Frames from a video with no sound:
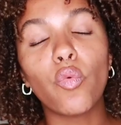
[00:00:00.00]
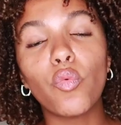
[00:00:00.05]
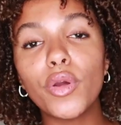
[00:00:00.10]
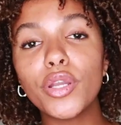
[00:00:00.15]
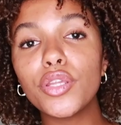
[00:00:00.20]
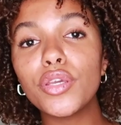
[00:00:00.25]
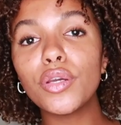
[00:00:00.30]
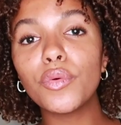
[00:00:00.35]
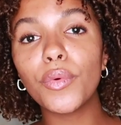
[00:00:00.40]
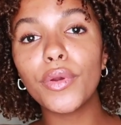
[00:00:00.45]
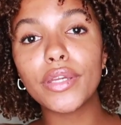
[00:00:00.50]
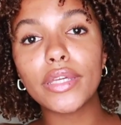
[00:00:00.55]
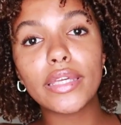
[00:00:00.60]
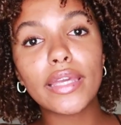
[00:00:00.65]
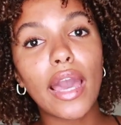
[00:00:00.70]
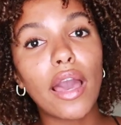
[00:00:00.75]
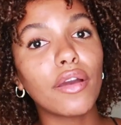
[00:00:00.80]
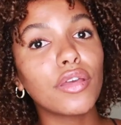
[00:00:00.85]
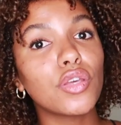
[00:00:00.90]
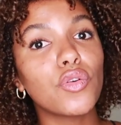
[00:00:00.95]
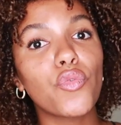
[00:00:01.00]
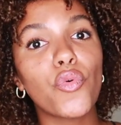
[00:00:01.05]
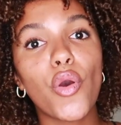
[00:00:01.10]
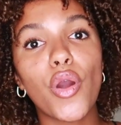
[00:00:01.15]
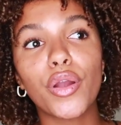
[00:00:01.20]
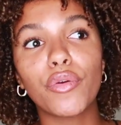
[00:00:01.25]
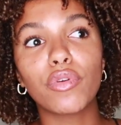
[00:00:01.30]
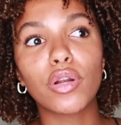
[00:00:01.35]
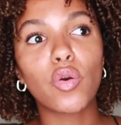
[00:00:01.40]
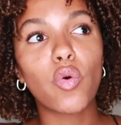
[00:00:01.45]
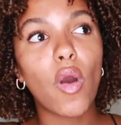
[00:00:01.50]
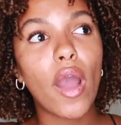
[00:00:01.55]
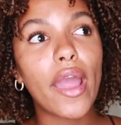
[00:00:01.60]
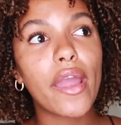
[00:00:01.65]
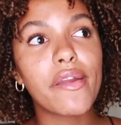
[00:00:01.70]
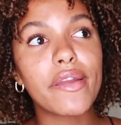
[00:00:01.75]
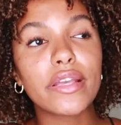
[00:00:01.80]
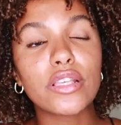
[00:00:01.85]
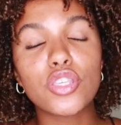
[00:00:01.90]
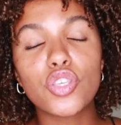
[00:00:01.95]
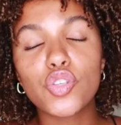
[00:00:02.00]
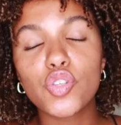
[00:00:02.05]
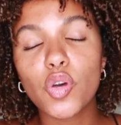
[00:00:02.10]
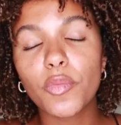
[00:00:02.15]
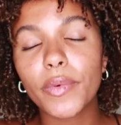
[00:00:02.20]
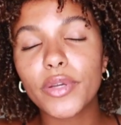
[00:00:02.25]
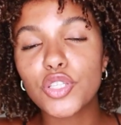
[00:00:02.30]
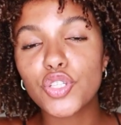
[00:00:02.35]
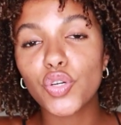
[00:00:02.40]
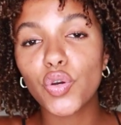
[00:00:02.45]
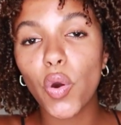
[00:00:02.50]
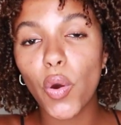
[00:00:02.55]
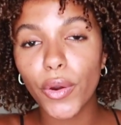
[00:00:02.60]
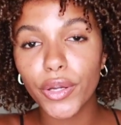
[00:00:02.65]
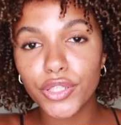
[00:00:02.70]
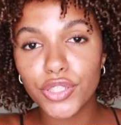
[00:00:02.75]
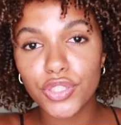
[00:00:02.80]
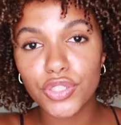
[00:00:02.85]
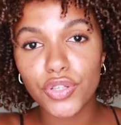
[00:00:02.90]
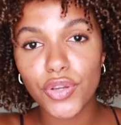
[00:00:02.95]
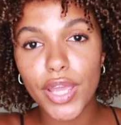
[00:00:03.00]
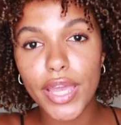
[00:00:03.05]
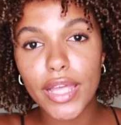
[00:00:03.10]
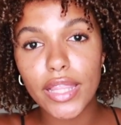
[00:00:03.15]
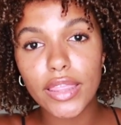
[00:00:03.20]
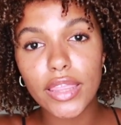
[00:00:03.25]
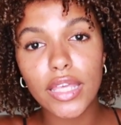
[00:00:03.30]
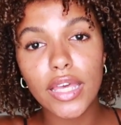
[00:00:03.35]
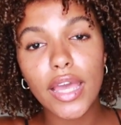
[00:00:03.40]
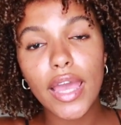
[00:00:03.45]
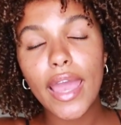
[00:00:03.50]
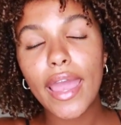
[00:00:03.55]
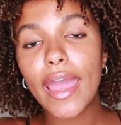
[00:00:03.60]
When you're working out, you are requiring so much core strength